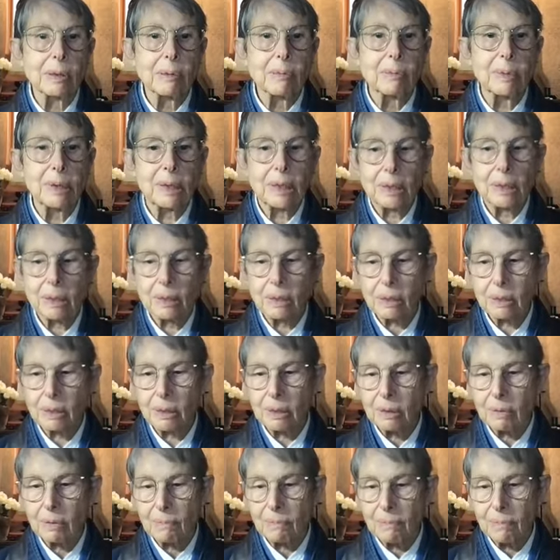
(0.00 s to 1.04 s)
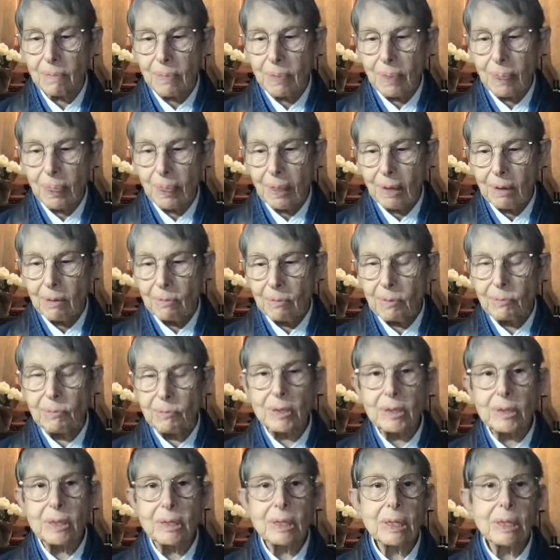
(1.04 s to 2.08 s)
Because when we
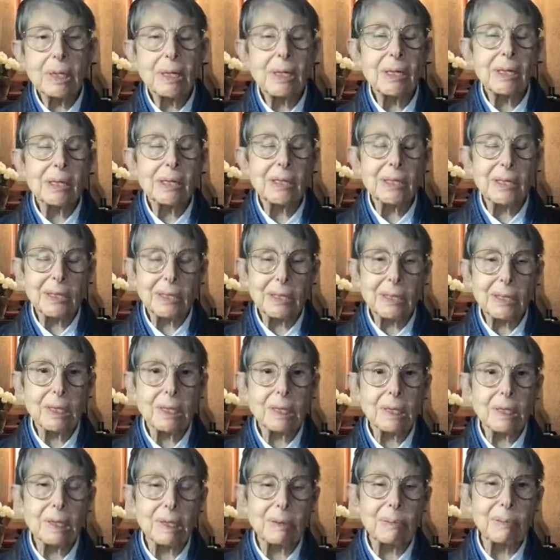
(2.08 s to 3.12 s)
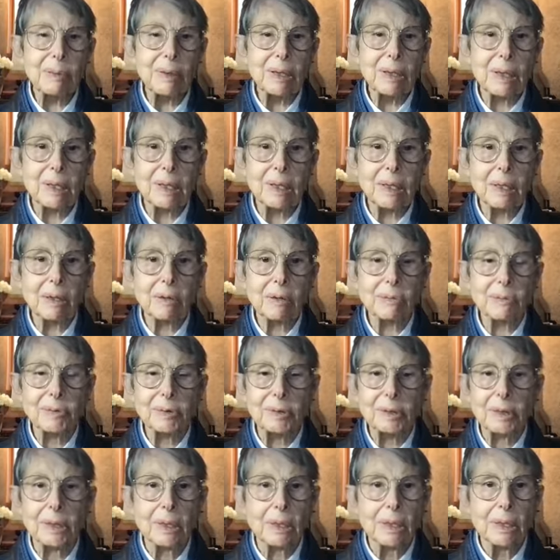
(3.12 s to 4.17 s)
see clearly and deeply
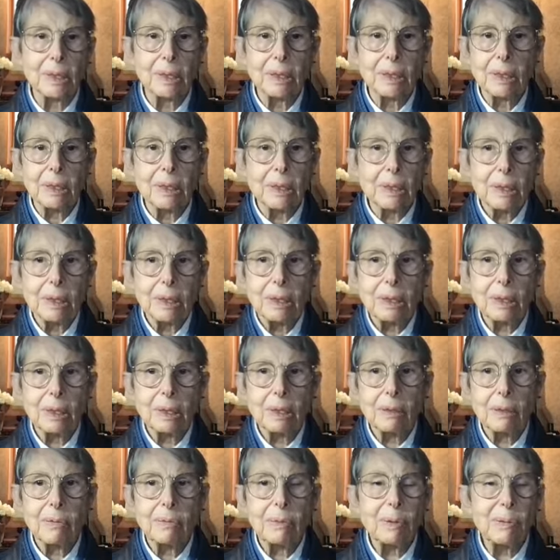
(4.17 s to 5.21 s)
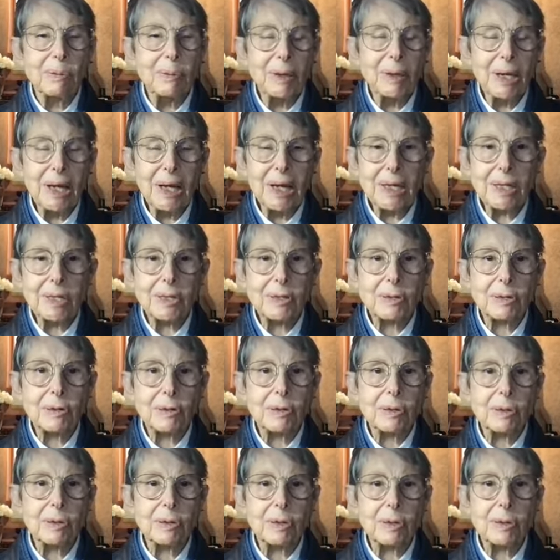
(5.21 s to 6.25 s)
enough, we realize
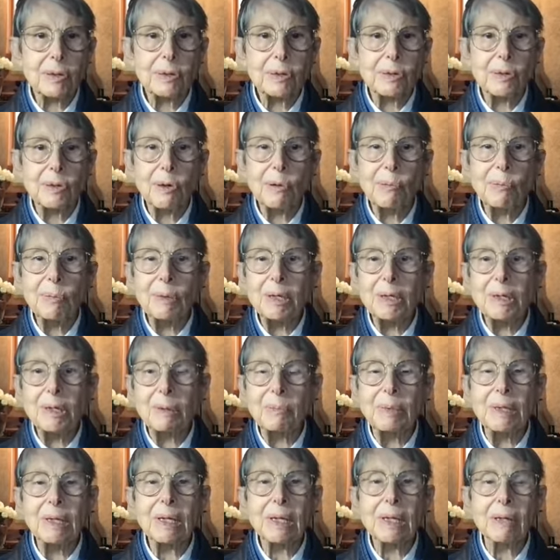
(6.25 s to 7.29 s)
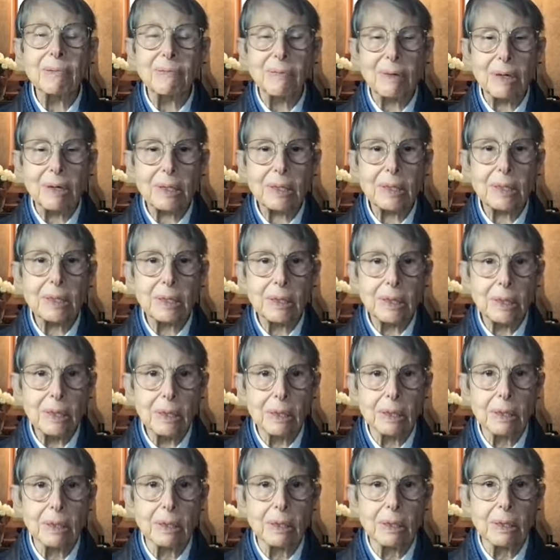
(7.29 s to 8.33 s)
there's nobody to be invested
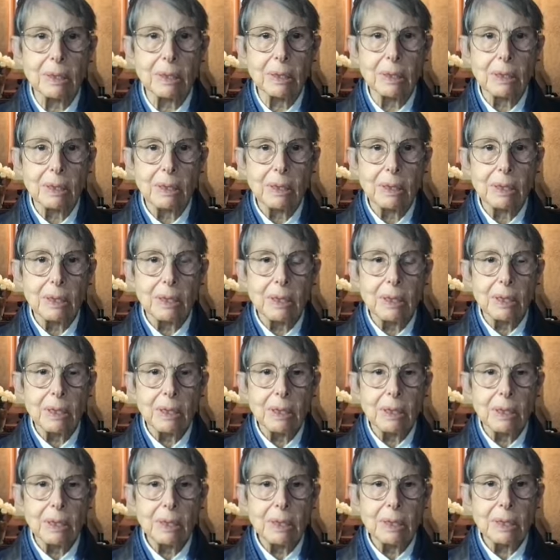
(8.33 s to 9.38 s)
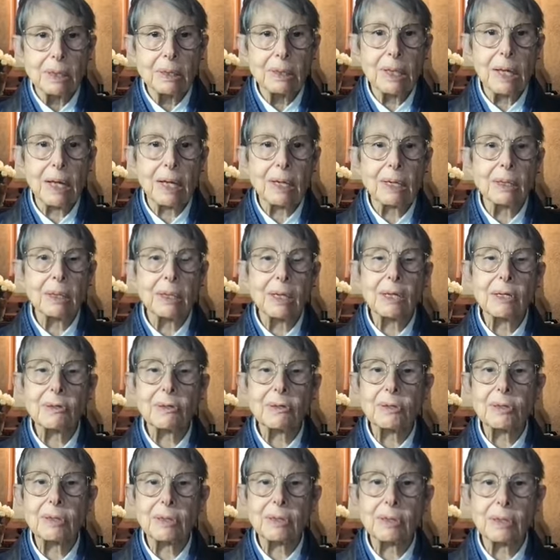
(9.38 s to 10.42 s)
in. And that
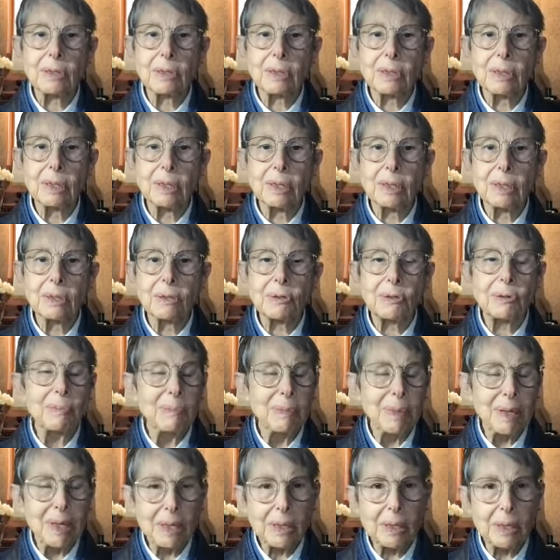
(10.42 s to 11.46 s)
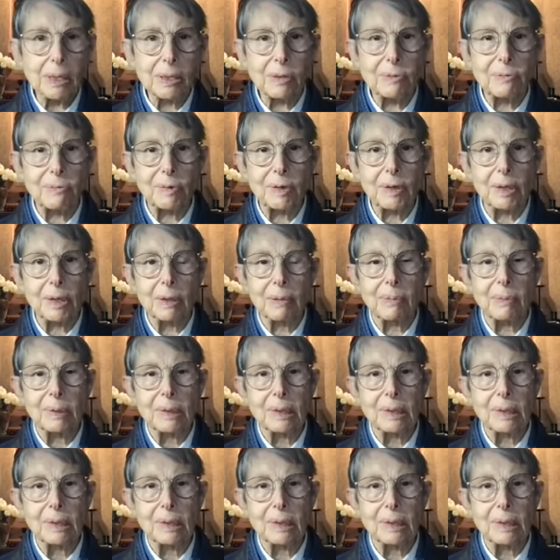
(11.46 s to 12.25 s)
allows tremendous freedom.